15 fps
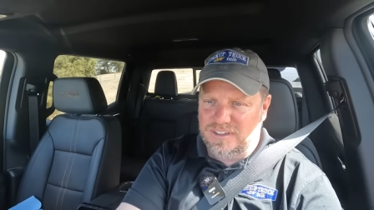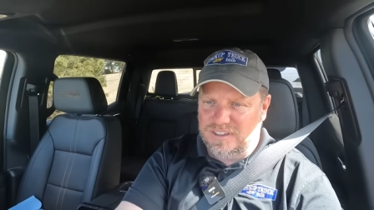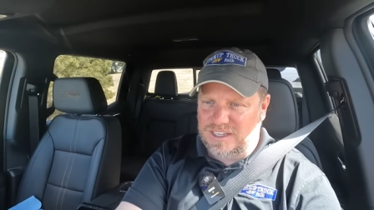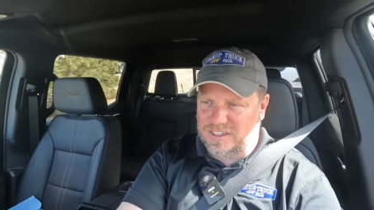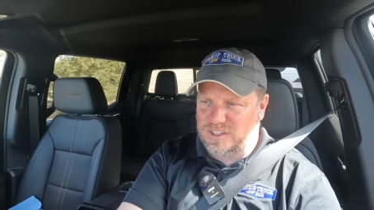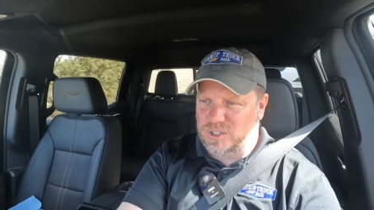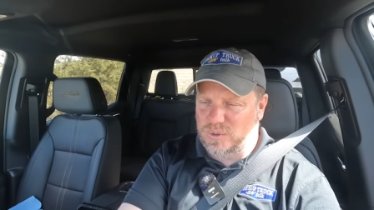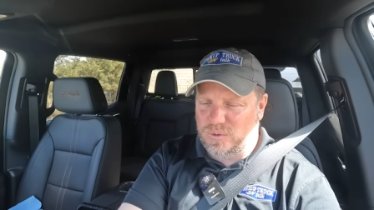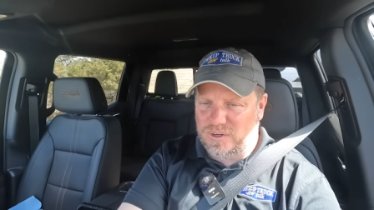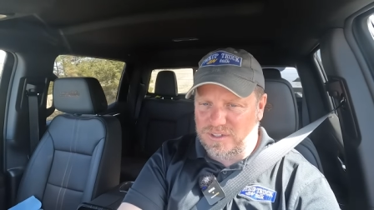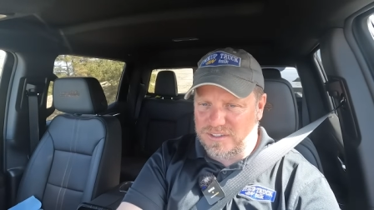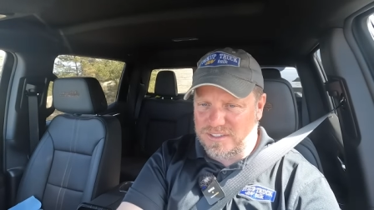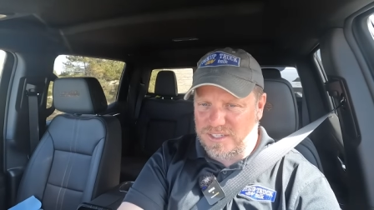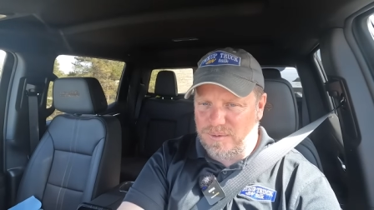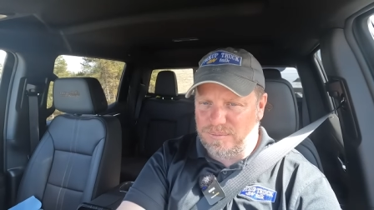Like 200
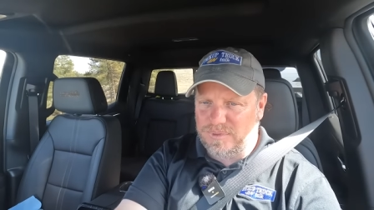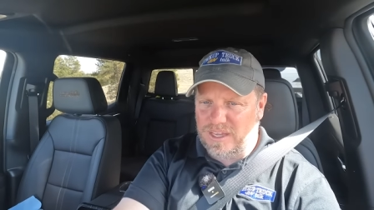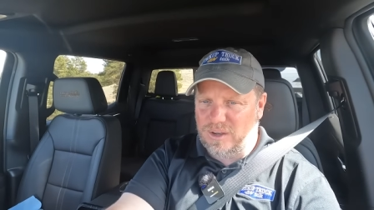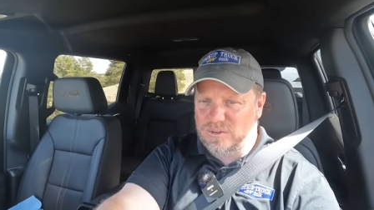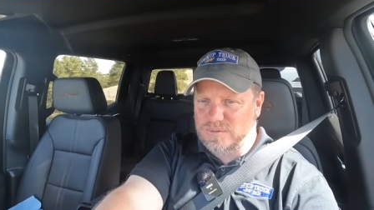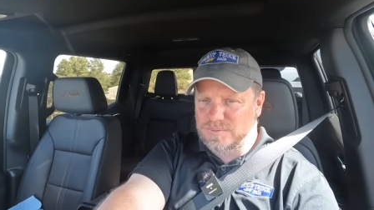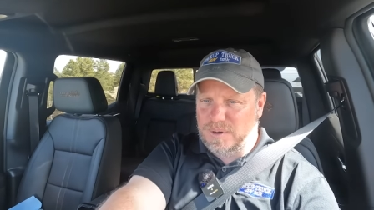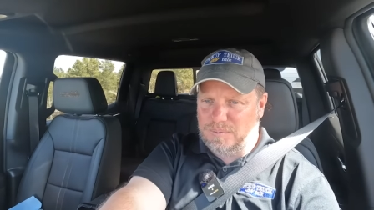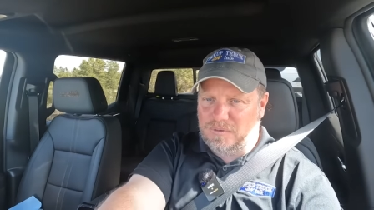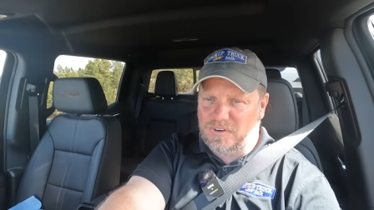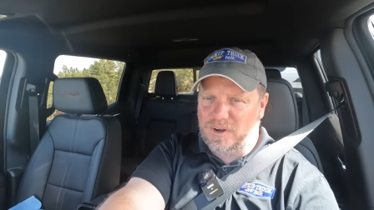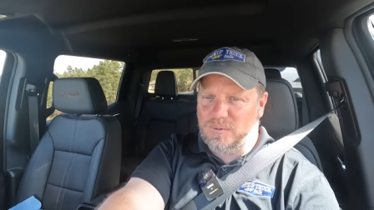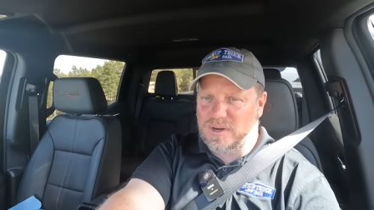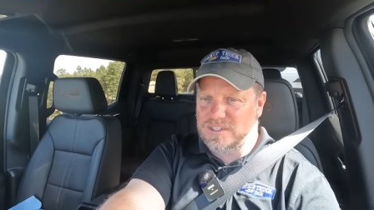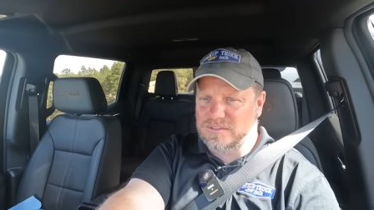and some thousand people have
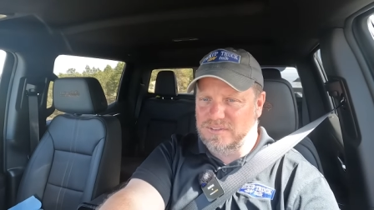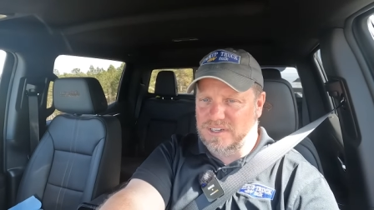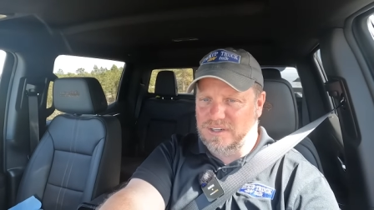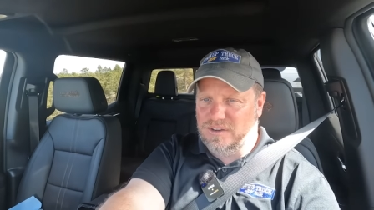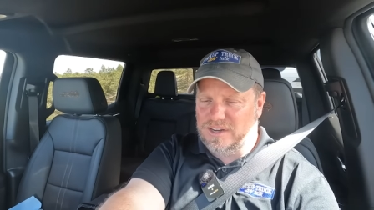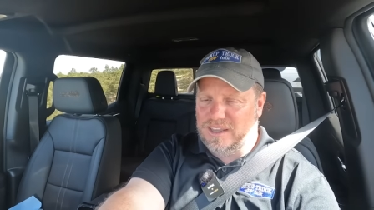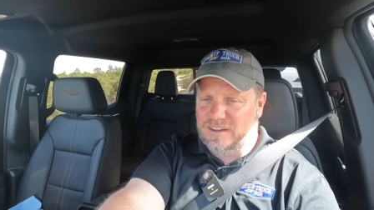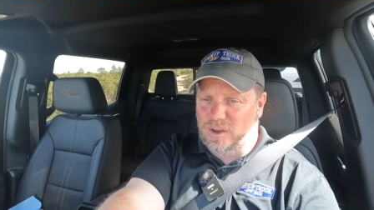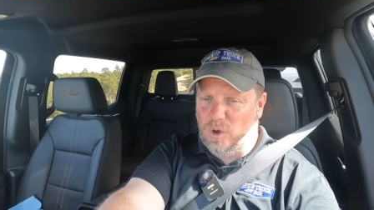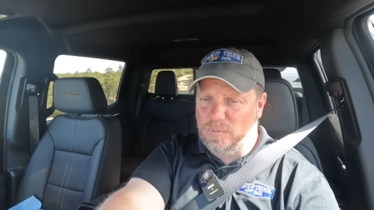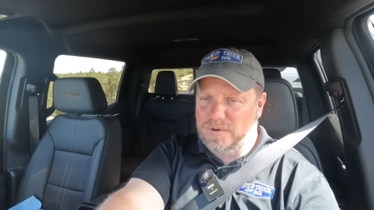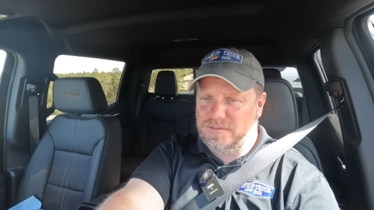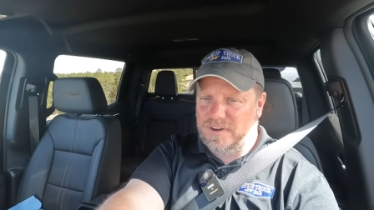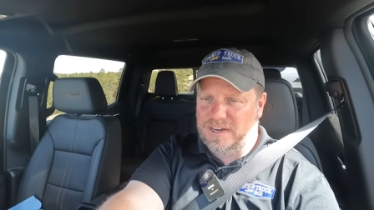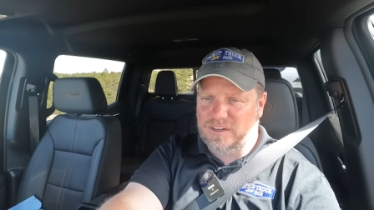already watched the video, and I
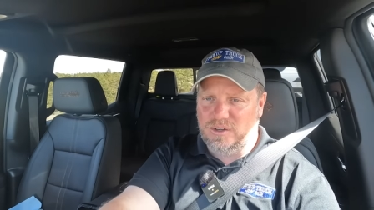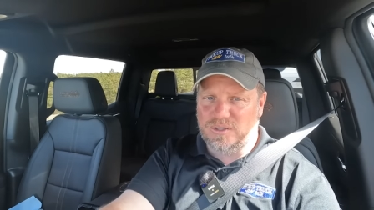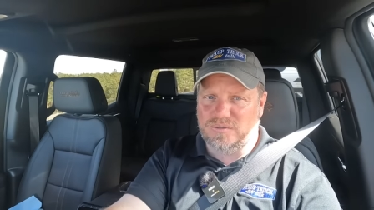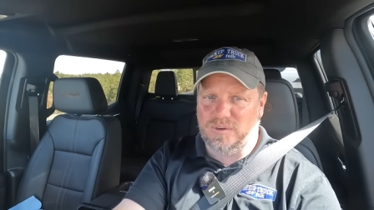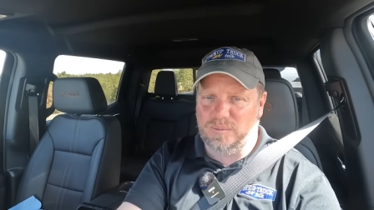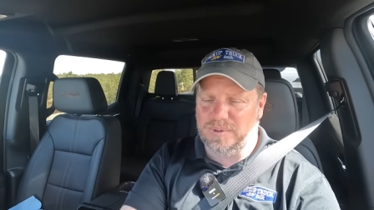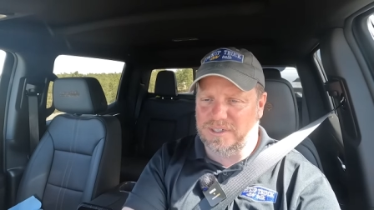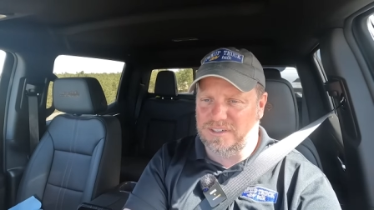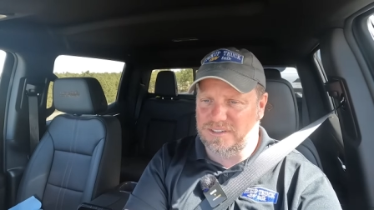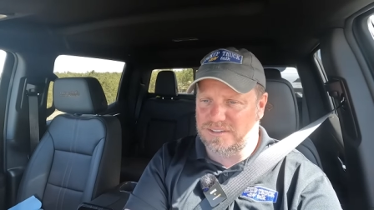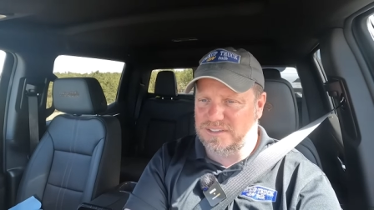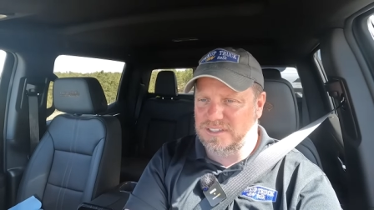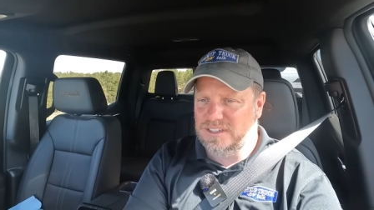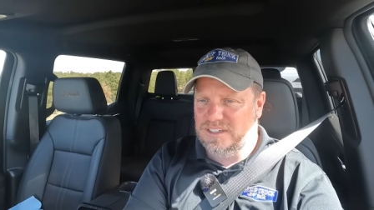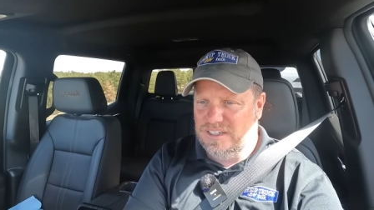hope you find it useful
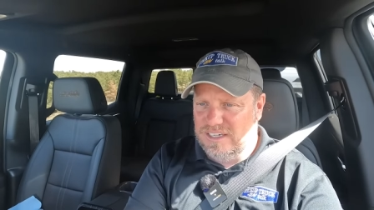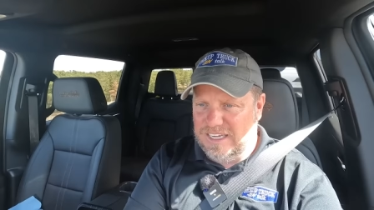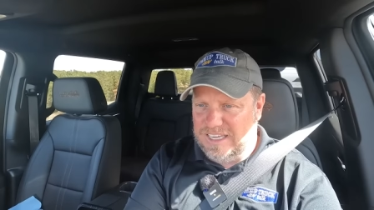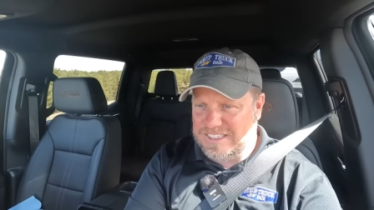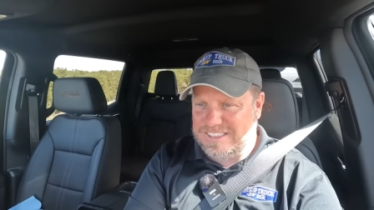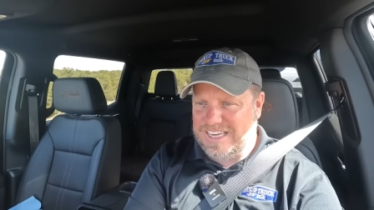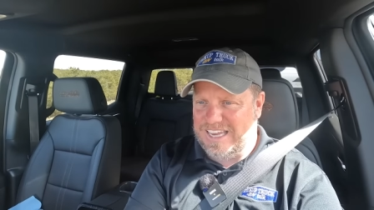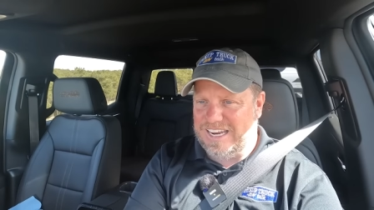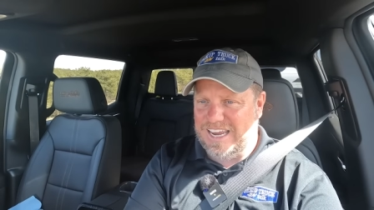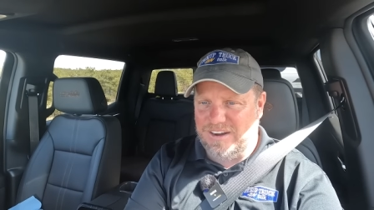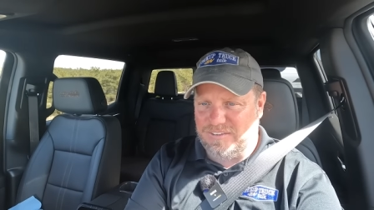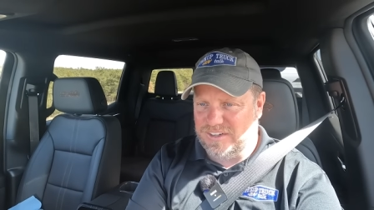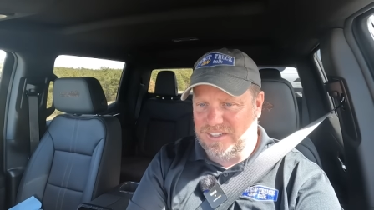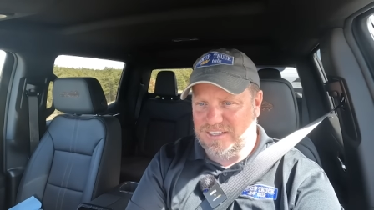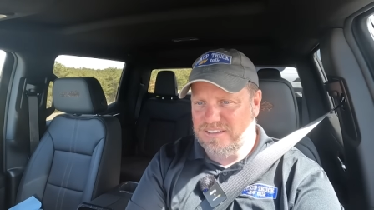because it's got
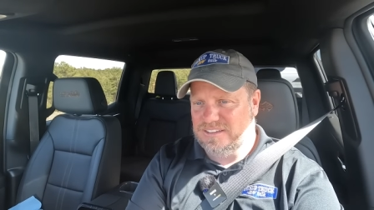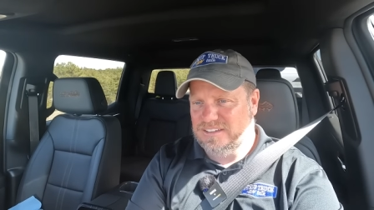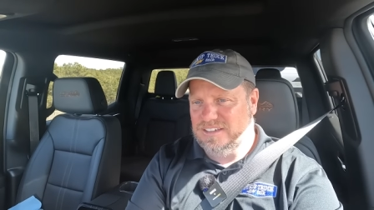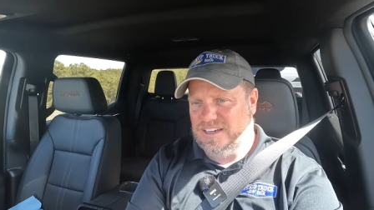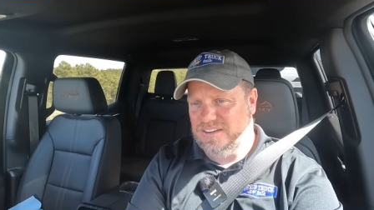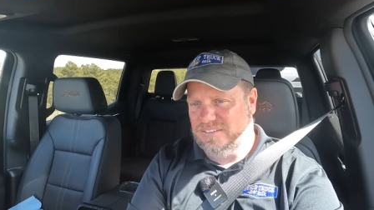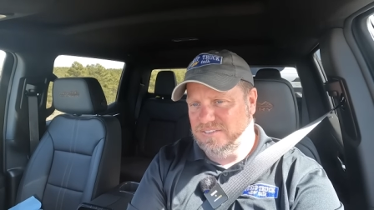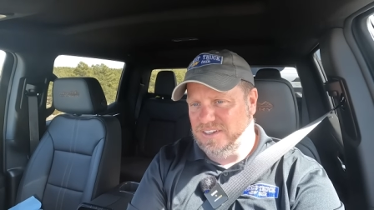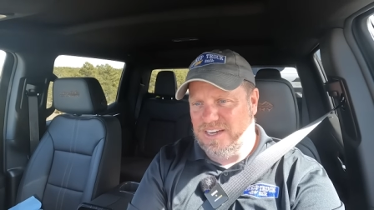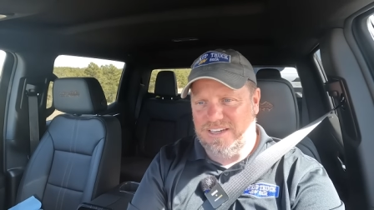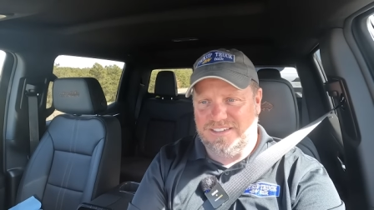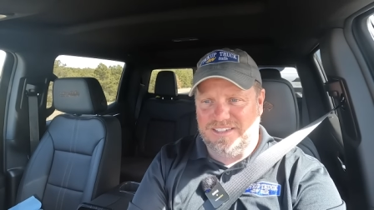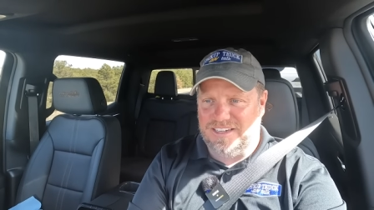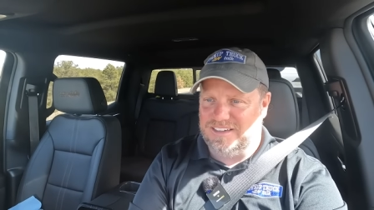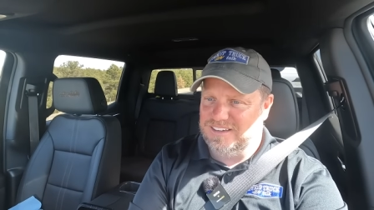everything. I
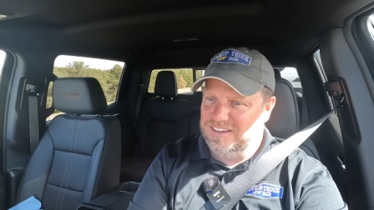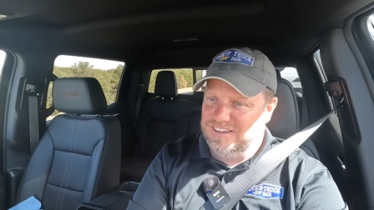did